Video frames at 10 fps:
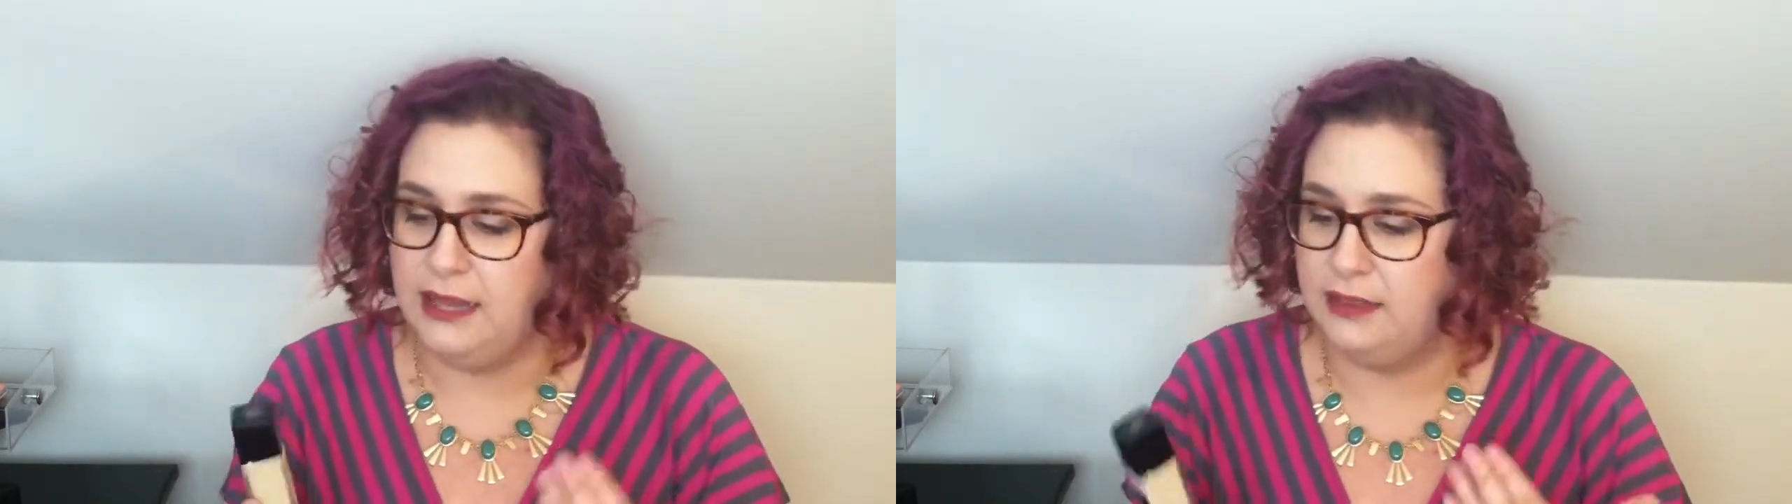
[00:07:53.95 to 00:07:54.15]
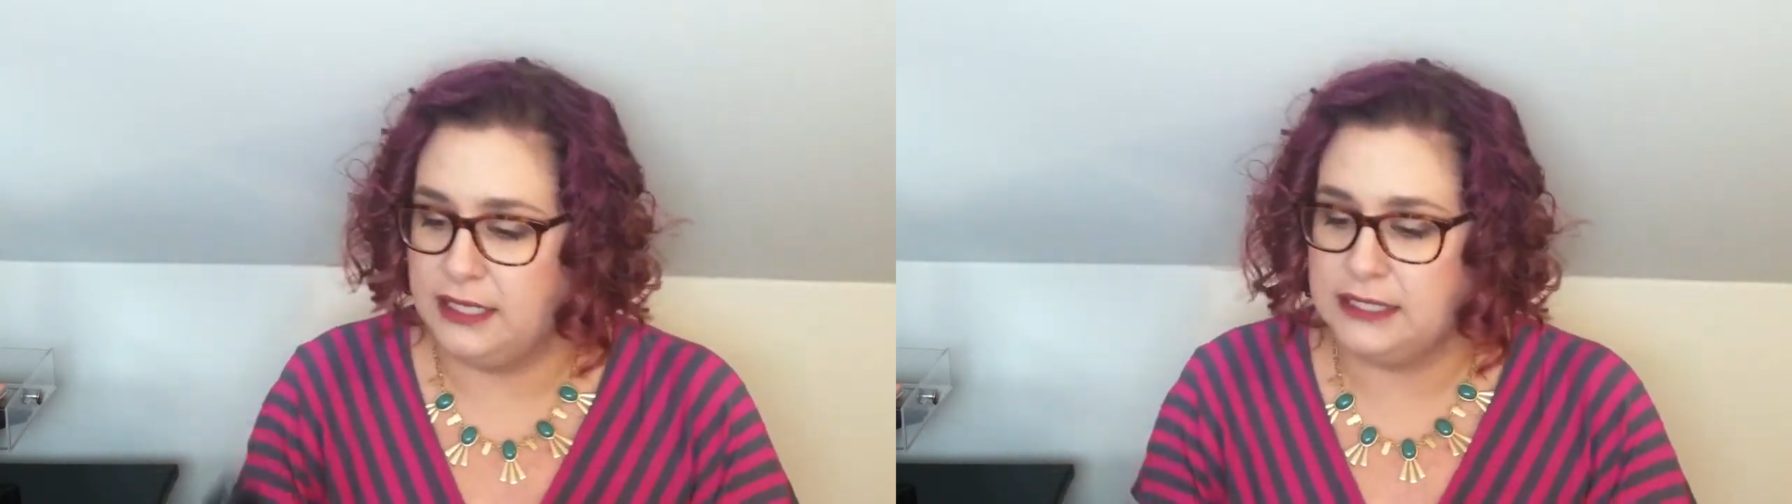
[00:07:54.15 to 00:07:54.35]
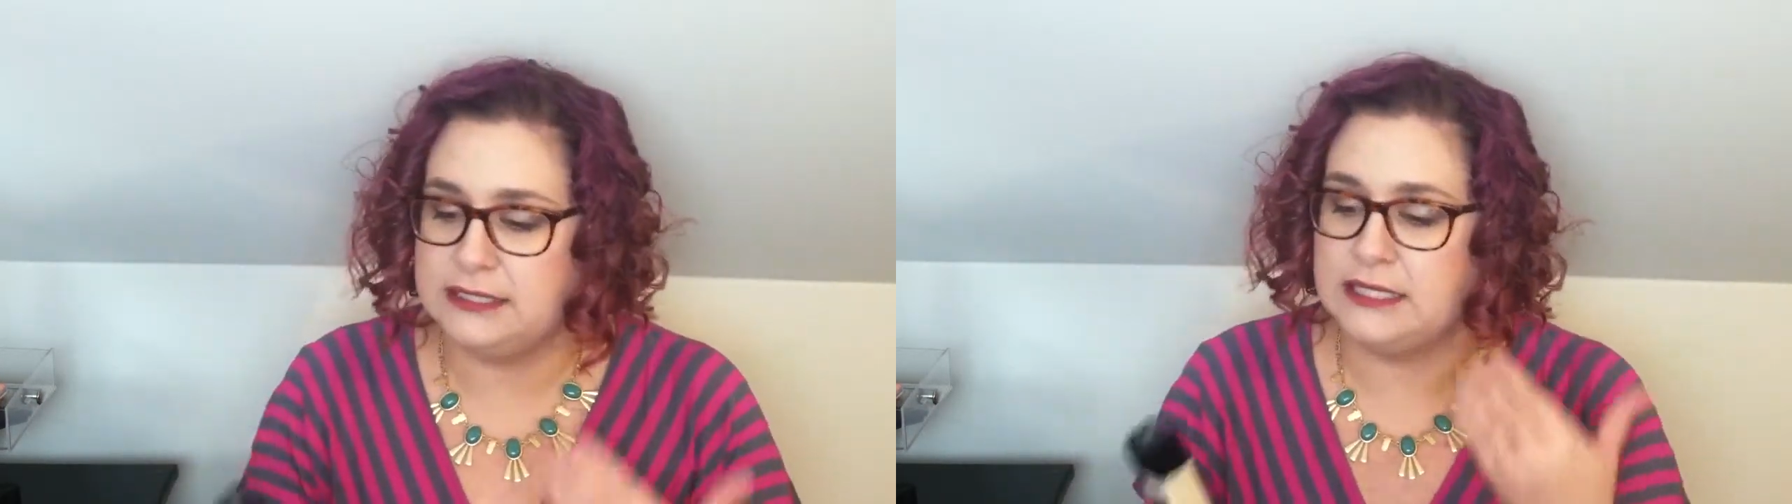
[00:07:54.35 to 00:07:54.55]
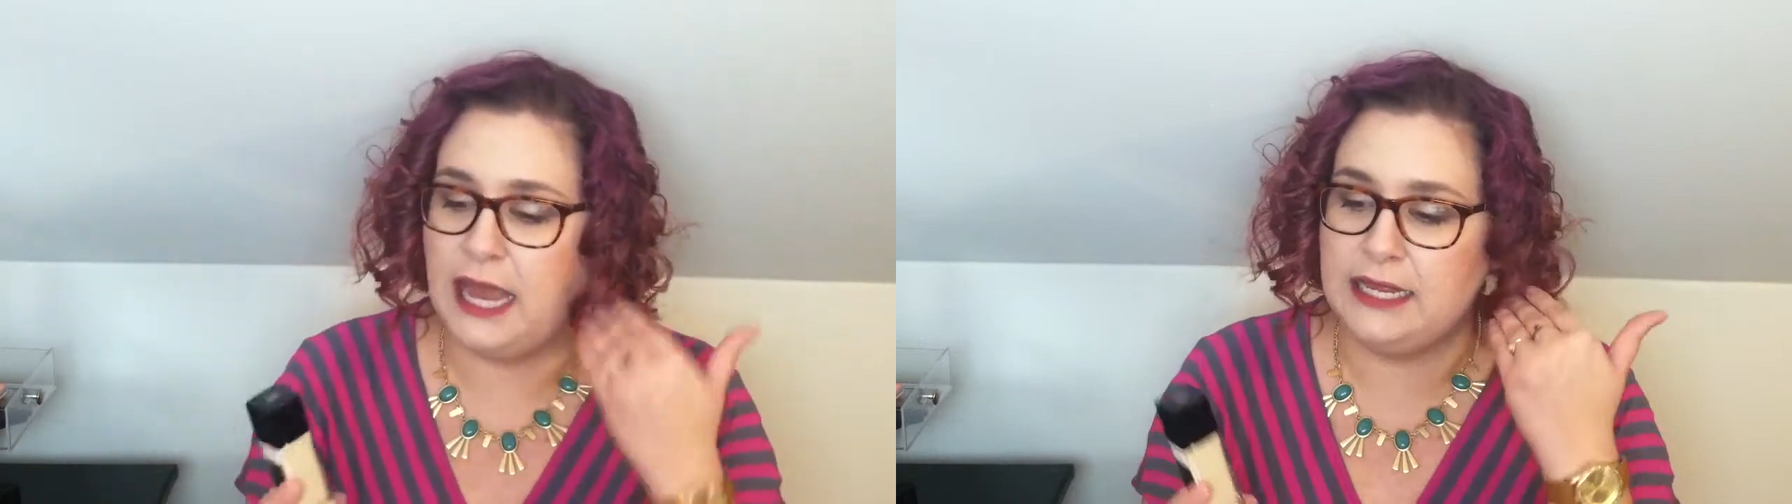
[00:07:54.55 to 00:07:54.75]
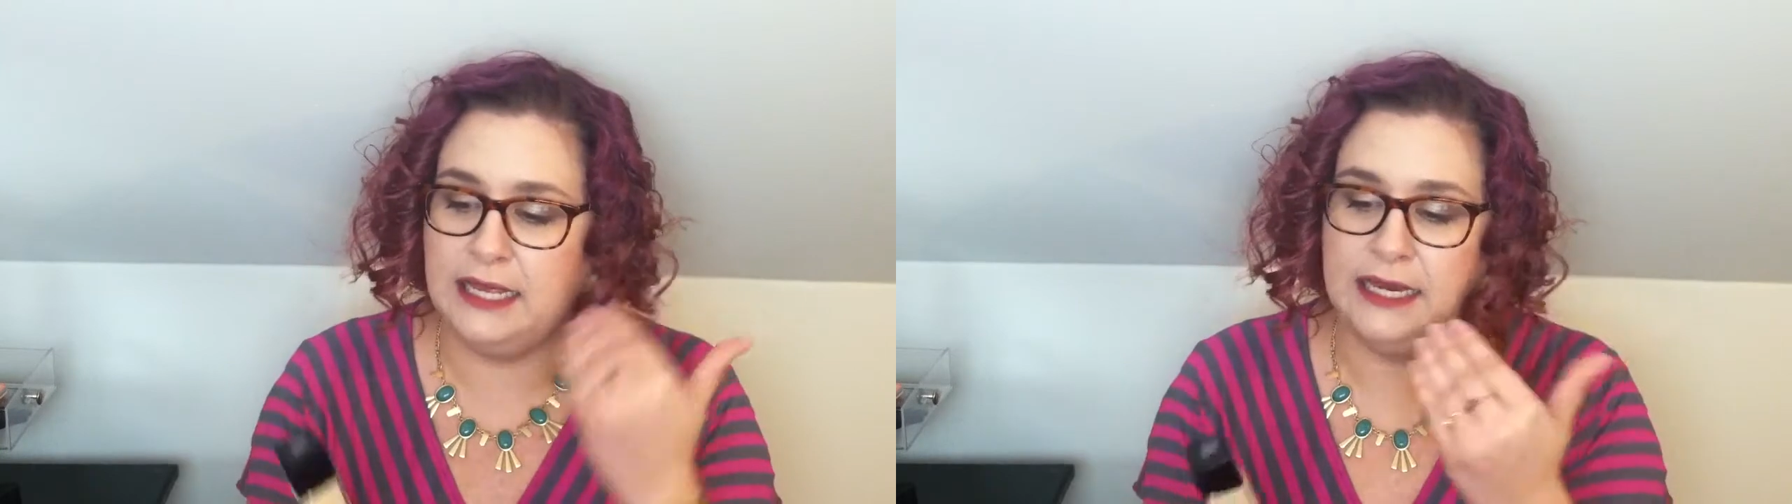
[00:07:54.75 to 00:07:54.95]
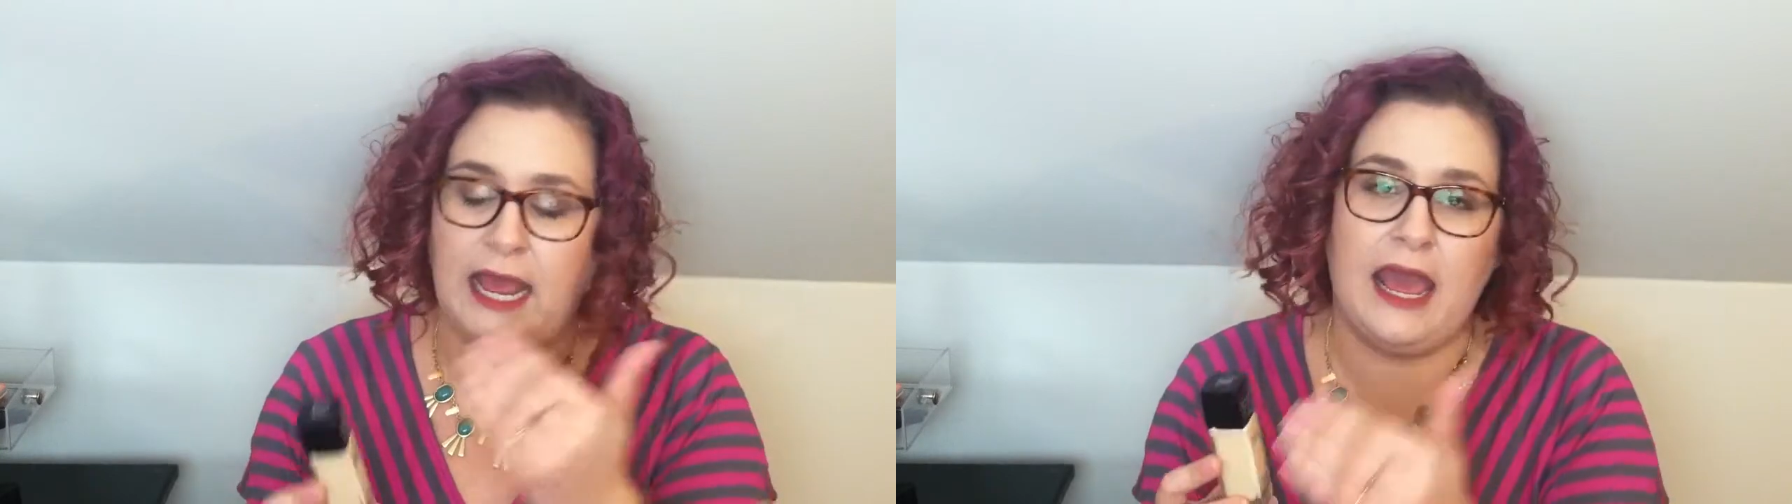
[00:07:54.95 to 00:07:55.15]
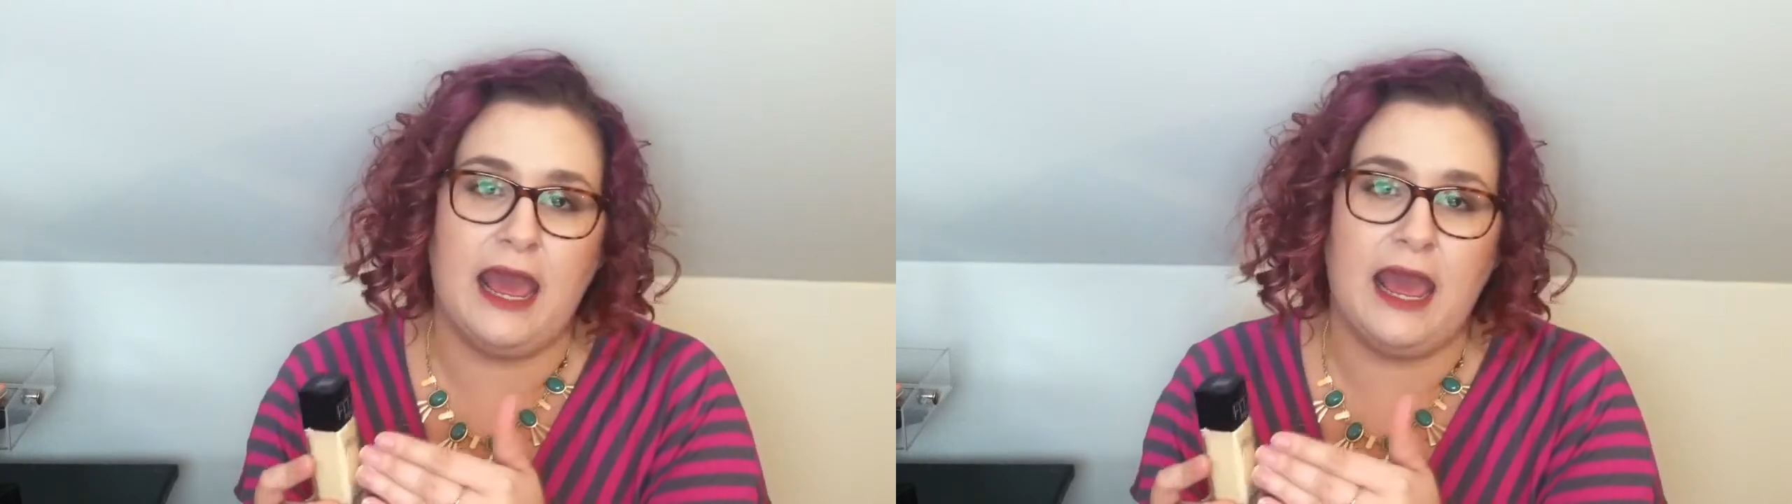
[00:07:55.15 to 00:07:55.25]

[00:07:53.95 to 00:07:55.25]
This can